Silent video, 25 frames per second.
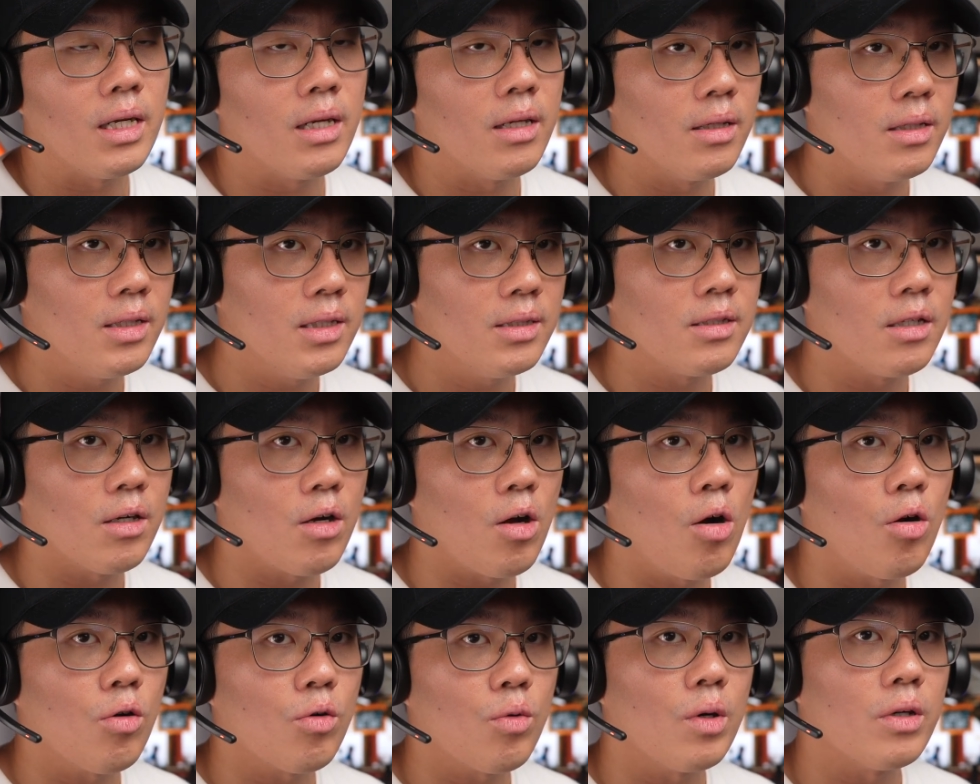and this is the
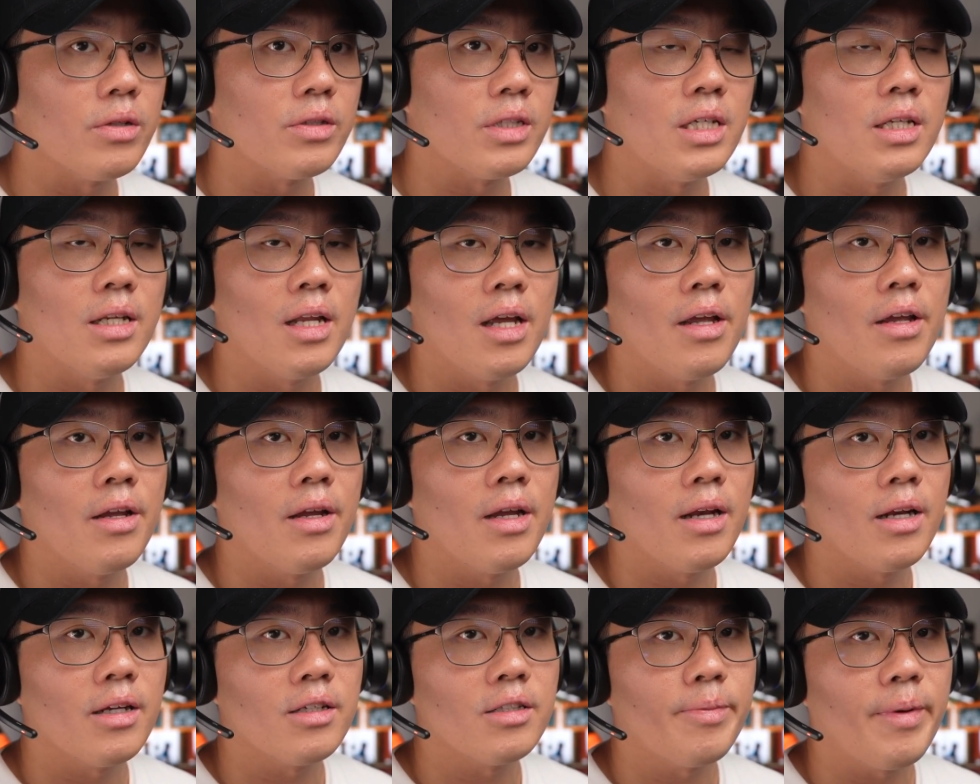call quality that you
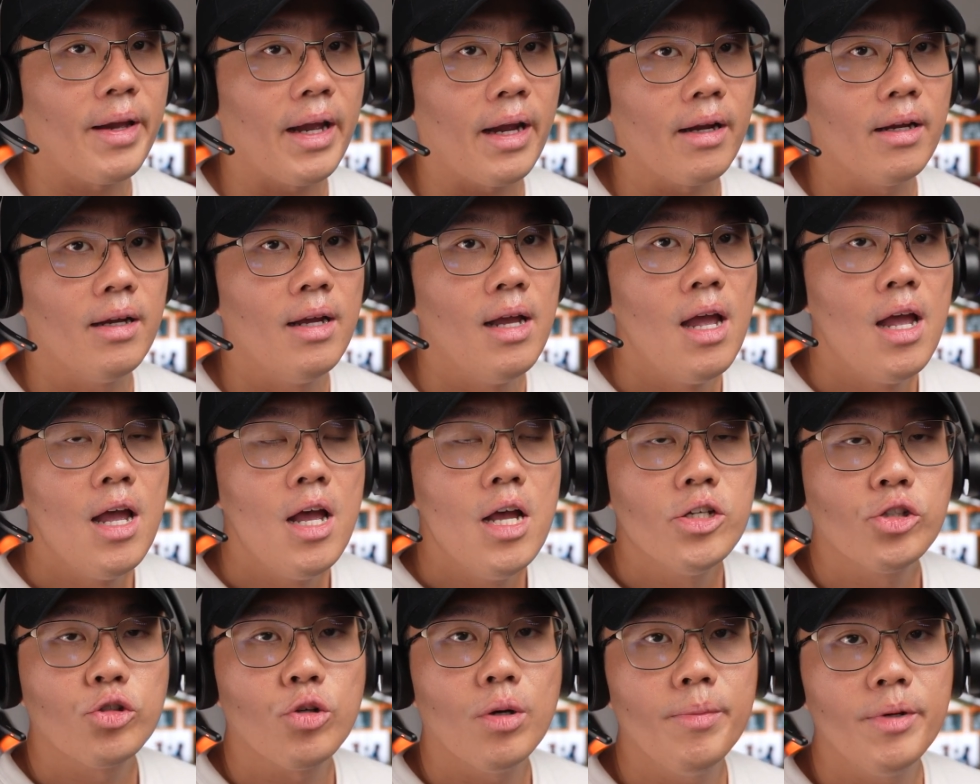can expect.
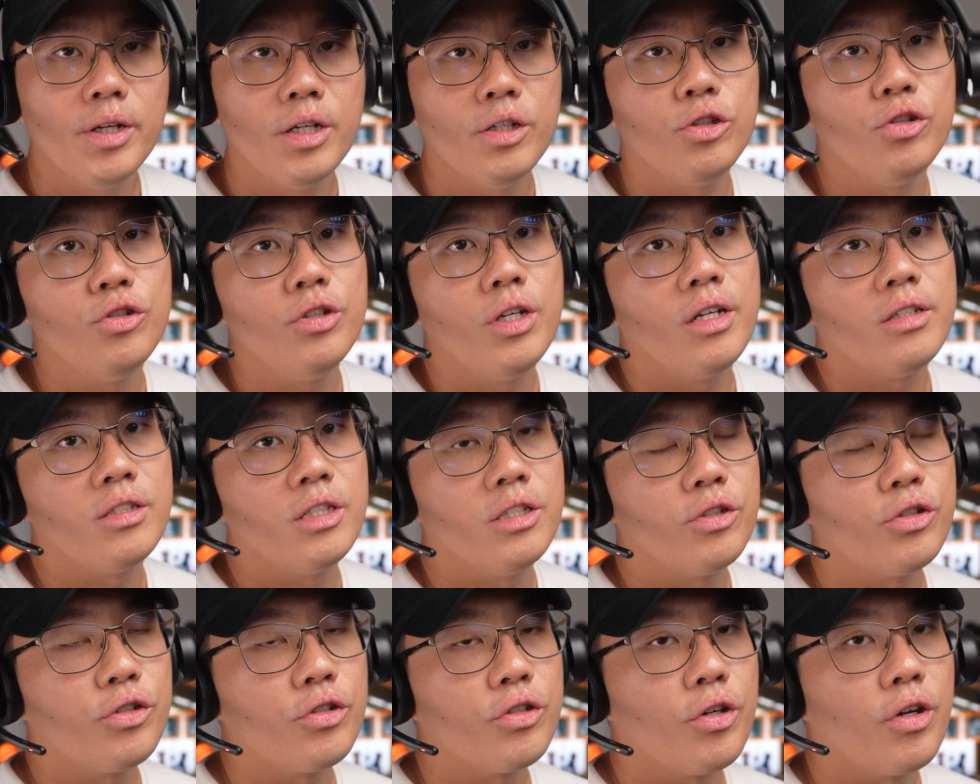So what I'm going to do now is
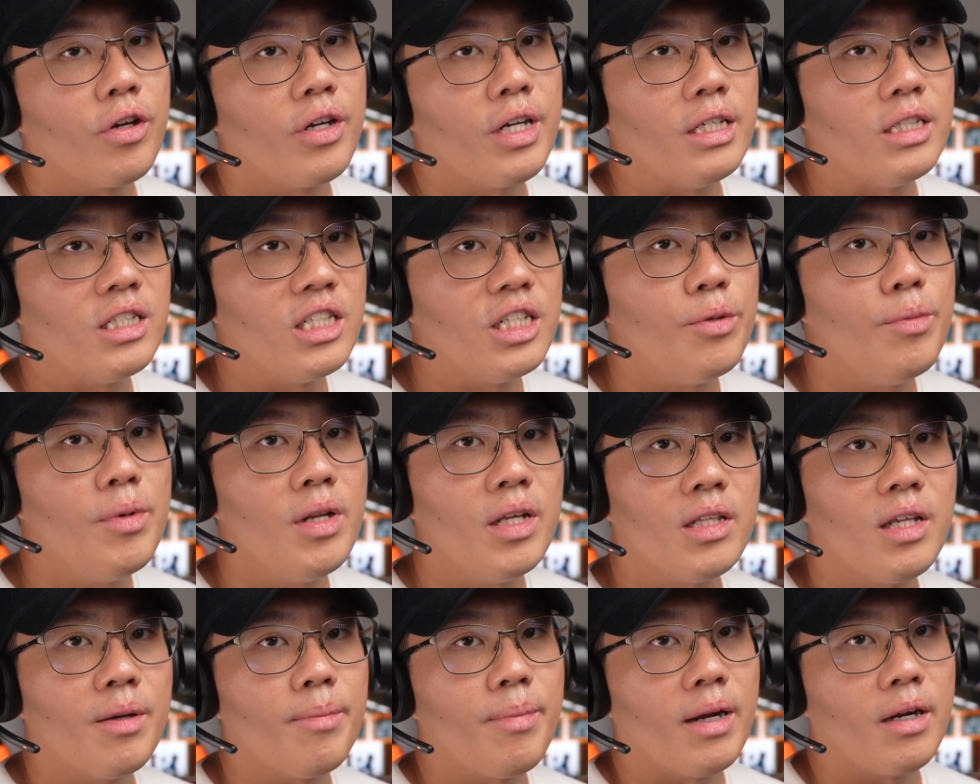to turn on a
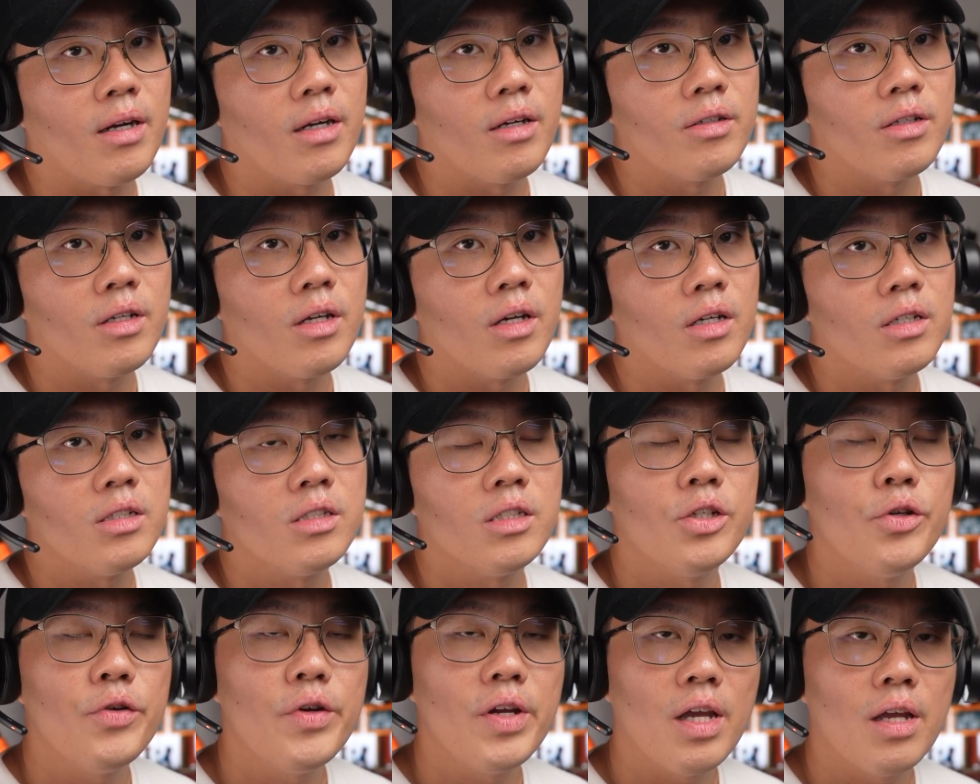simulated background noise
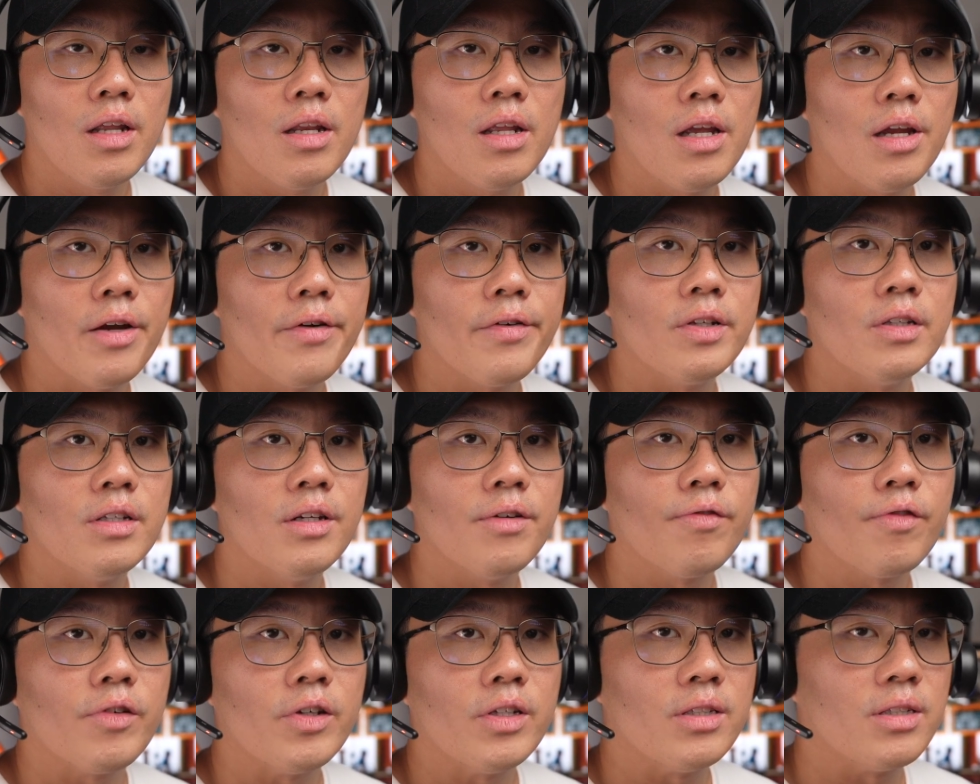so you can hear a
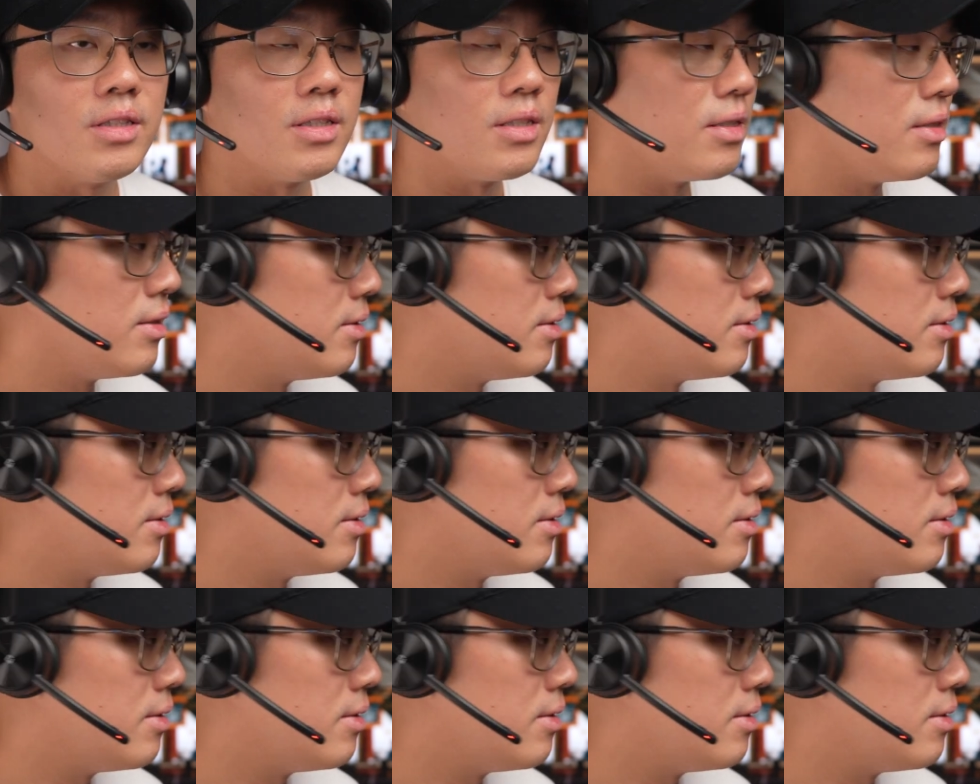difference.